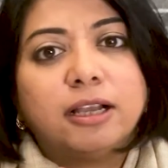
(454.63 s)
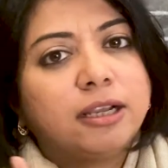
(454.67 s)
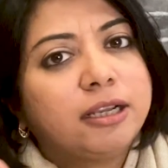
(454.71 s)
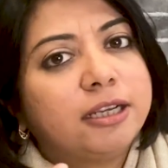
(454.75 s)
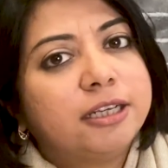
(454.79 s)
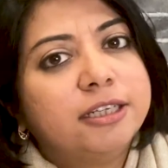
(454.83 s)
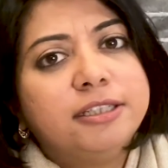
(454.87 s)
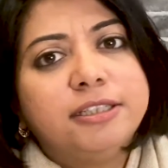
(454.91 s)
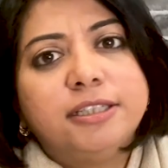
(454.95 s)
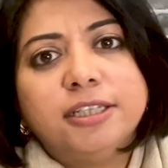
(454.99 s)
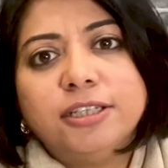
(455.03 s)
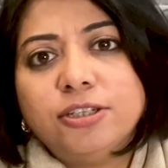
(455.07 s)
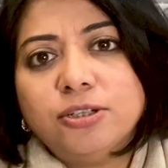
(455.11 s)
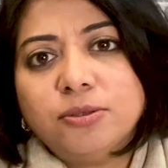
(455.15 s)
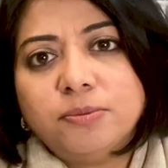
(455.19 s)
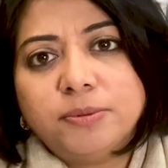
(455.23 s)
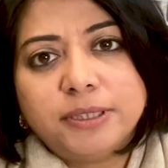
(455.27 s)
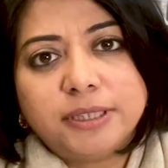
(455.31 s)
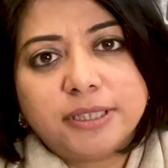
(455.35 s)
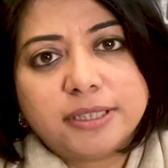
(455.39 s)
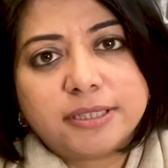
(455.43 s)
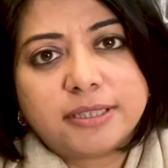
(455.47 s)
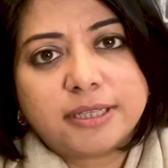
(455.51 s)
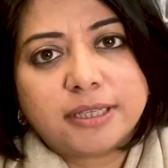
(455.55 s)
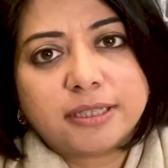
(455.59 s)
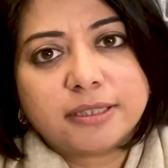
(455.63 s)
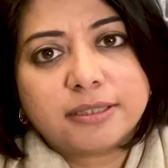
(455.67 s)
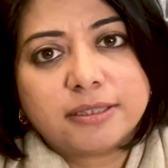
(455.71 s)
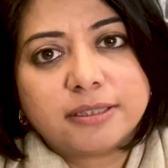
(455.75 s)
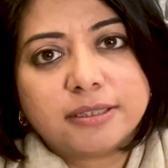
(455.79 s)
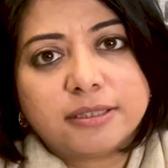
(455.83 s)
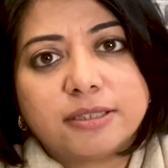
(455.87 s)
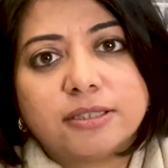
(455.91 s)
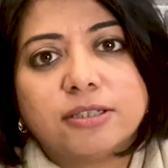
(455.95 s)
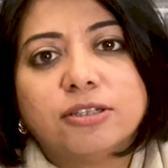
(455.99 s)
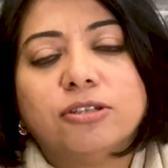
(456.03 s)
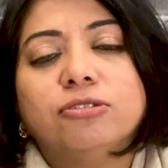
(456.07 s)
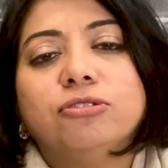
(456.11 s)
Continue with the
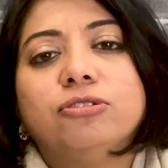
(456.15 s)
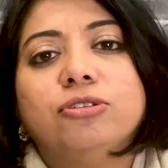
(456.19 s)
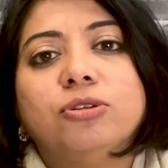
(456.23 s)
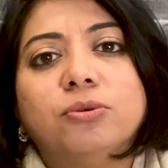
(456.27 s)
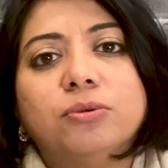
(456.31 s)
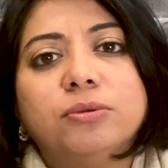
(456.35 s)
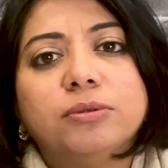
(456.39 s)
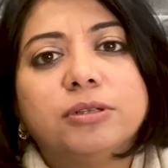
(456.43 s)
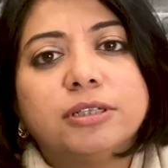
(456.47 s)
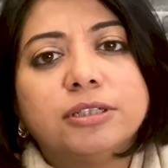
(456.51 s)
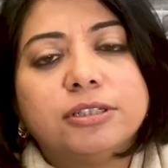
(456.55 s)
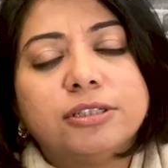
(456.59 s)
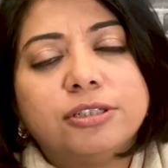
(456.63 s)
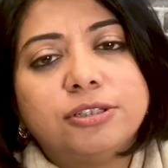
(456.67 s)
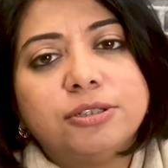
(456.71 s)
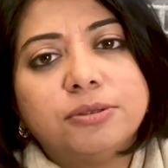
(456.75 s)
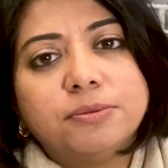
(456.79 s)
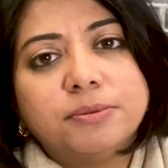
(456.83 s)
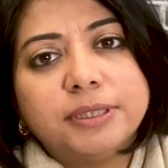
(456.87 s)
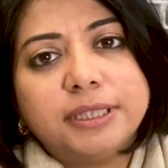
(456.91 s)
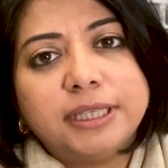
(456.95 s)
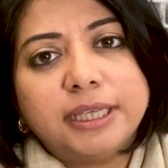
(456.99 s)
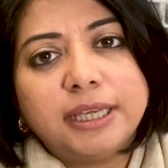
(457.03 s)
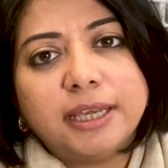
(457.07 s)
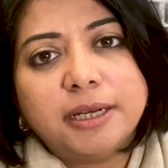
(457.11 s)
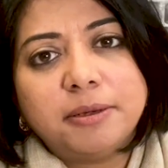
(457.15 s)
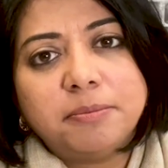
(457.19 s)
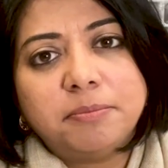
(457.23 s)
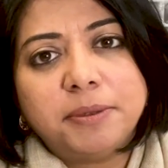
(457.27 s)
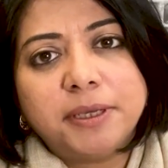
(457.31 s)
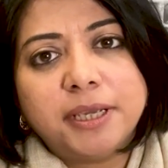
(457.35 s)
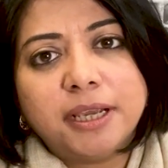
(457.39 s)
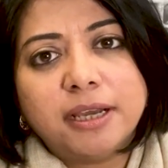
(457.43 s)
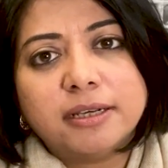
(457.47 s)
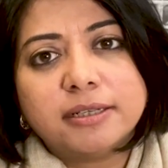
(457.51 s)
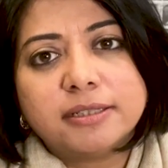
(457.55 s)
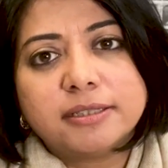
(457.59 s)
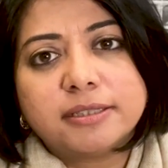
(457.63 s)
census. Don't continue with the
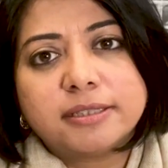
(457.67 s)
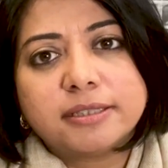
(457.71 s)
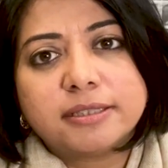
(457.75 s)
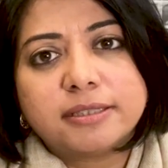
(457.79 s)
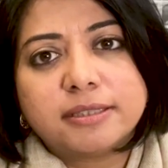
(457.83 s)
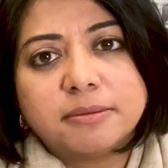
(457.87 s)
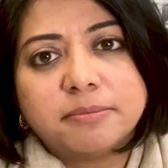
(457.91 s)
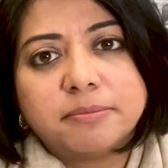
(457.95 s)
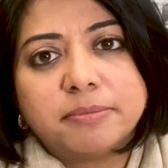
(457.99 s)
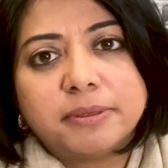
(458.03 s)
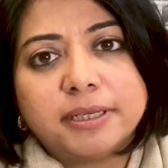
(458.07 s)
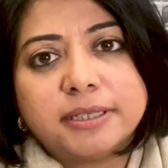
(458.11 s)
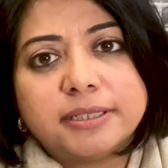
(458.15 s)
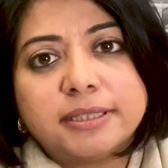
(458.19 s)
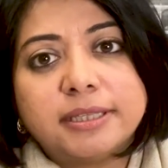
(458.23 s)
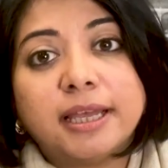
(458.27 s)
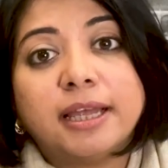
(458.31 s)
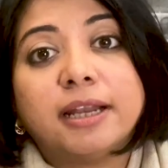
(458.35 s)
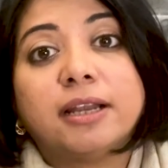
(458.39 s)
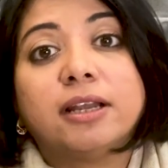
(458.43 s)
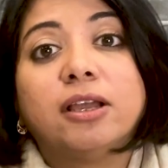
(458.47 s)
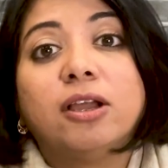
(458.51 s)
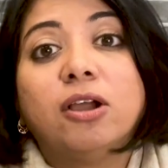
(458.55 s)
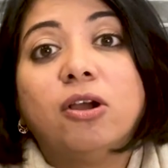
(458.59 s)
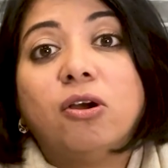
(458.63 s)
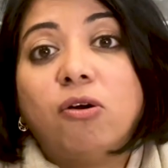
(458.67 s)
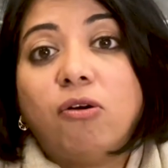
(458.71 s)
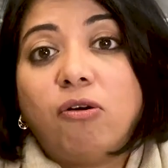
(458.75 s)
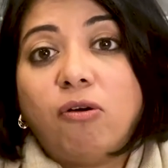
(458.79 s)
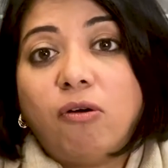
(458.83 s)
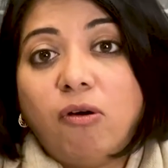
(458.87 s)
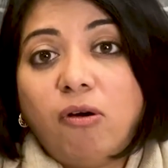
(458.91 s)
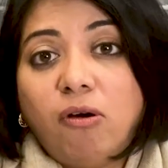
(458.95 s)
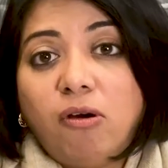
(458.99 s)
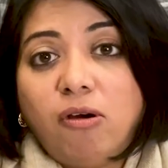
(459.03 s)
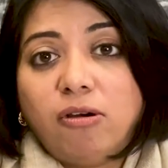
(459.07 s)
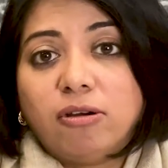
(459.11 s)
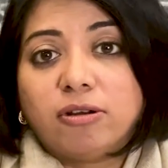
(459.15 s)
NPR. It's as simple as that.
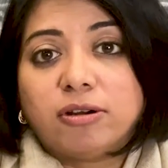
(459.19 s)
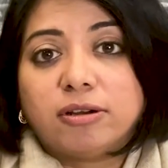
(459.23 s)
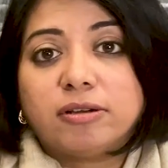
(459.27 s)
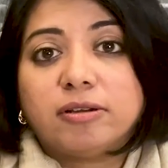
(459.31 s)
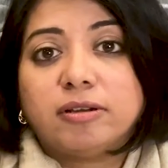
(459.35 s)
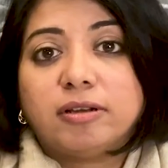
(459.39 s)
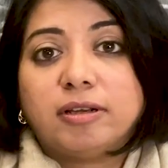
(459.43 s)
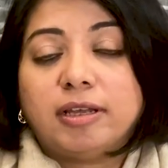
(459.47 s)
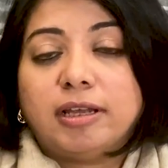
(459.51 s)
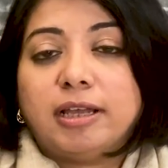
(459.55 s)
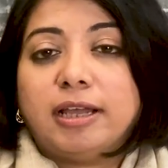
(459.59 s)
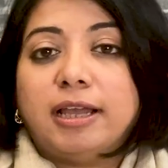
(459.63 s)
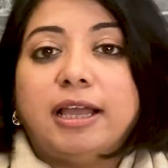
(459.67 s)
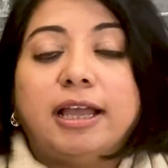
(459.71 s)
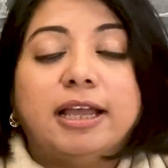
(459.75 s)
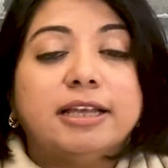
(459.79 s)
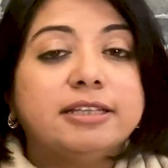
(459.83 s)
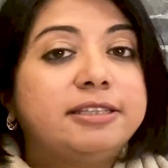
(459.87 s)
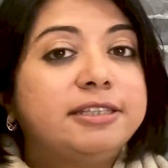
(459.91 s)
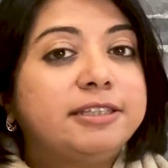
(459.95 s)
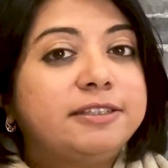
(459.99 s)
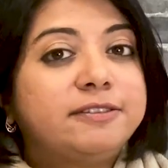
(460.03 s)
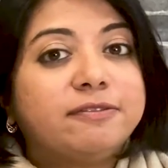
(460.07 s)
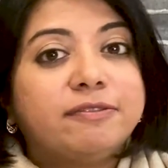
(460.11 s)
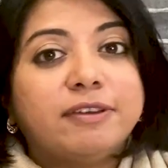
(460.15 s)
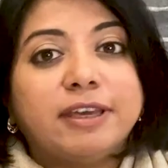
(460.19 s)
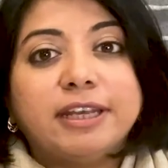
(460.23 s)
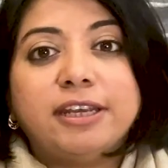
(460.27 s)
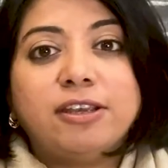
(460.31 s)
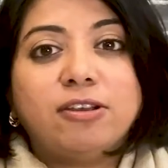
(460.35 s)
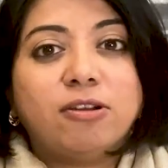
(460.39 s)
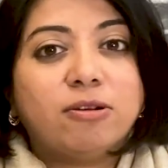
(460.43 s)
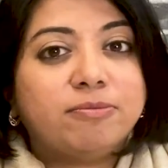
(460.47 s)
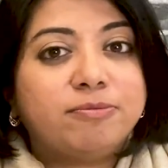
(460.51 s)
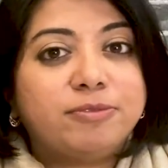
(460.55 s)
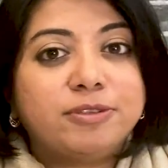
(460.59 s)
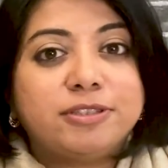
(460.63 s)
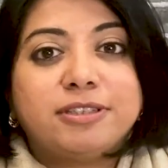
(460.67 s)
Or, as it's very
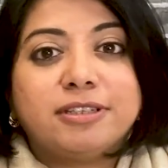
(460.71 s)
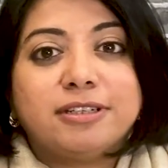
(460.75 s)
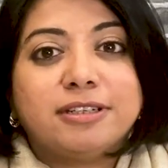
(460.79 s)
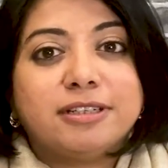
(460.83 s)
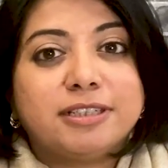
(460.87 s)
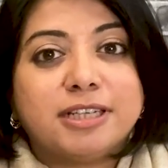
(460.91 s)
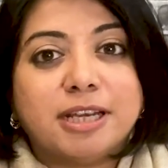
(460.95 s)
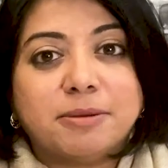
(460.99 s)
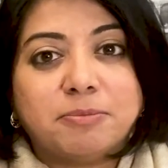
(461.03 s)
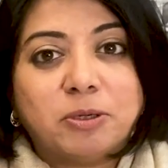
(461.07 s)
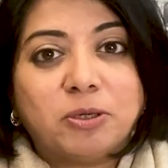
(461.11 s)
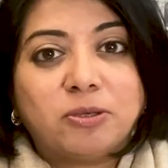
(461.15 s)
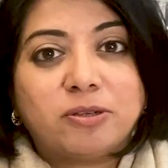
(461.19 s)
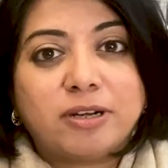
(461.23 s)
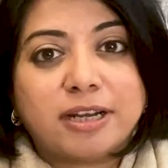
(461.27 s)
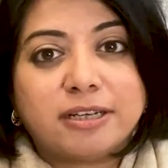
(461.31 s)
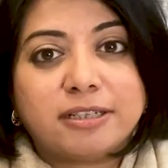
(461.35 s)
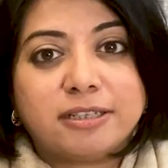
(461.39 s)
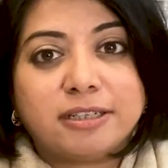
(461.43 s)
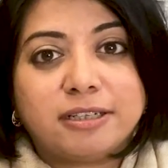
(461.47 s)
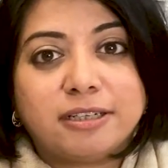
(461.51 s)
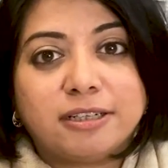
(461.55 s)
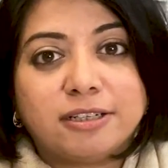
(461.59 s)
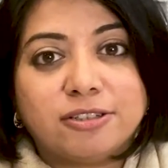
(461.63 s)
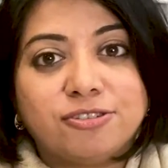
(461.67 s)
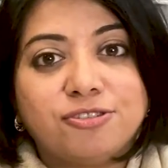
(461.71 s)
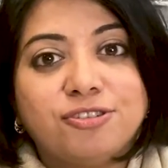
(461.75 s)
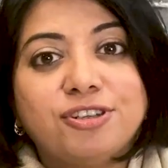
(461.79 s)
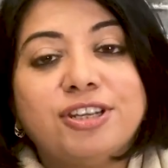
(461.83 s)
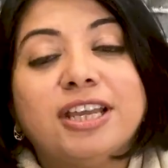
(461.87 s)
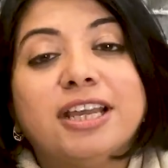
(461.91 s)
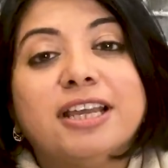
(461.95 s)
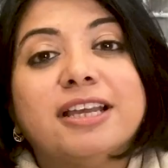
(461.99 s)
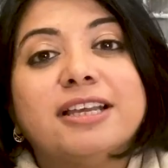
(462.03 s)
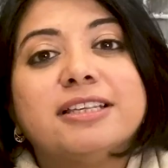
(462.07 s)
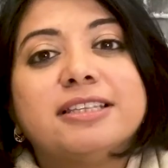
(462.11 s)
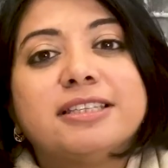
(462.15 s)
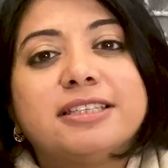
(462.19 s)
obvious in a democratic country,
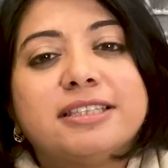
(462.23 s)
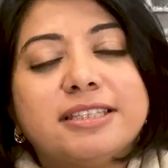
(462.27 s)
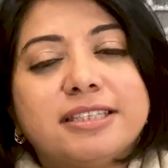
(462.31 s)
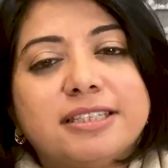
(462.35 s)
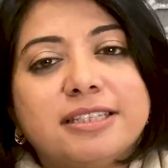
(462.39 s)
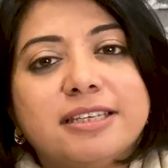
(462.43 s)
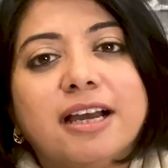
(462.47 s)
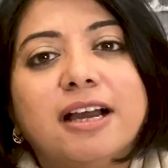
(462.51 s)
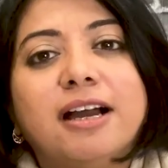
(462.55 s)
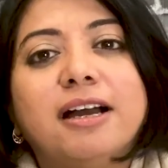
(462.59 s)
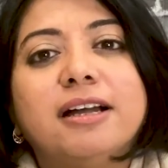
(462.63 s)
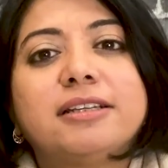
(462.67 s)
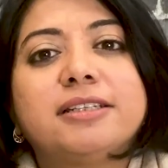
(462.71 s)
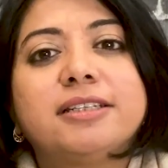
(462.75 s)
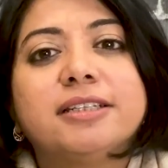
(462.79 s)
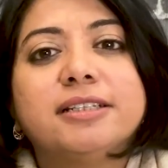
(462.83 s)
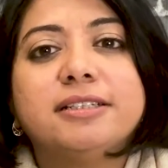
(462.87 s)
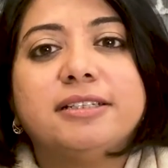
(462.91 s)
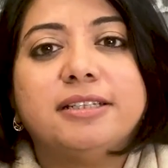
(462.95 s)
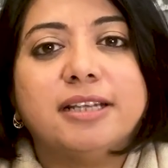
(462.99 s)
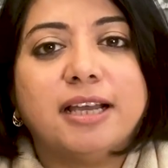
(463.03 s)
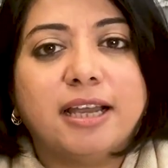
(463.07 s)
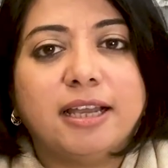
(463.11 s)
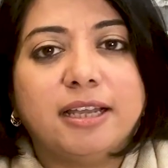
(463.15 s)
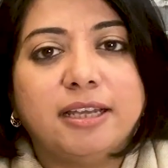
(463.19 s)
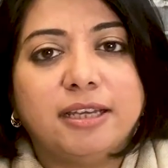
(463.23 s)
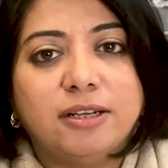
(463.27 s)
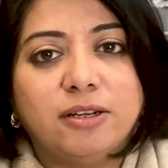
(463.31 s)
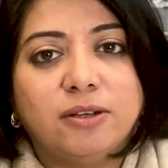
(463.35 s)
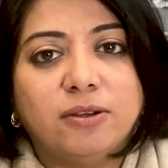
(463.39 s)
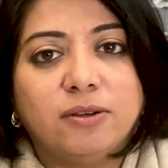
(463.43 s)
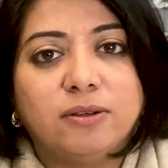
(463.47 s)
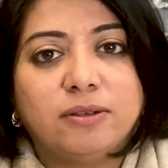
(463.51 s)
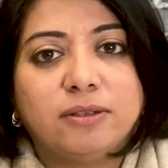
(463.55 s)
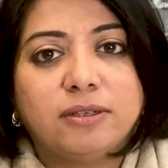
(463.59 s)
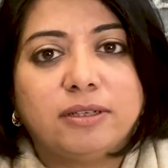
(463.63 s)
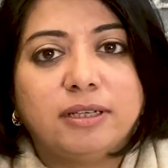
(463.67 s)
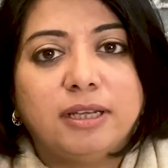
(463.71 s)
start a
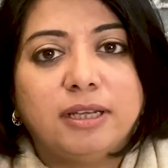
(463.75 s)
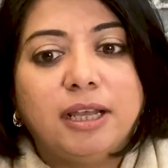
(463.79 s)
dialogue.